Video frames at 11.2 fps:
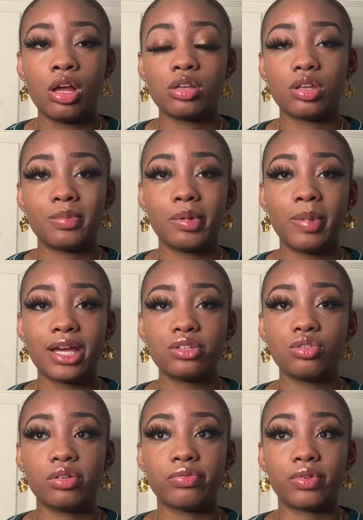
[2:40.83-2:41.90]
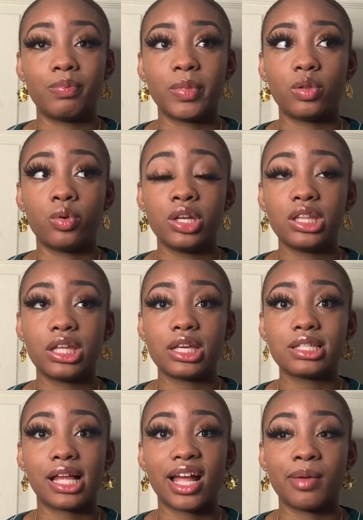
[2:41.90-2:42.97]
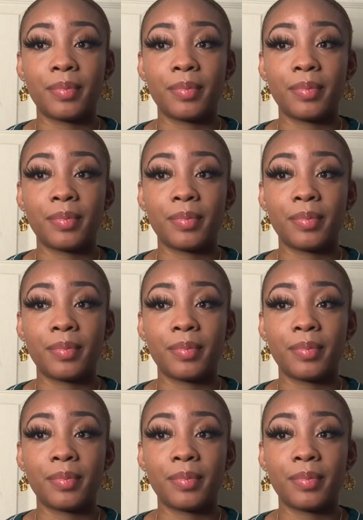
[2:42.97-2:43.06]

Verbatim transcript: So I'm gonna pass through the front. But the only thing is like I'm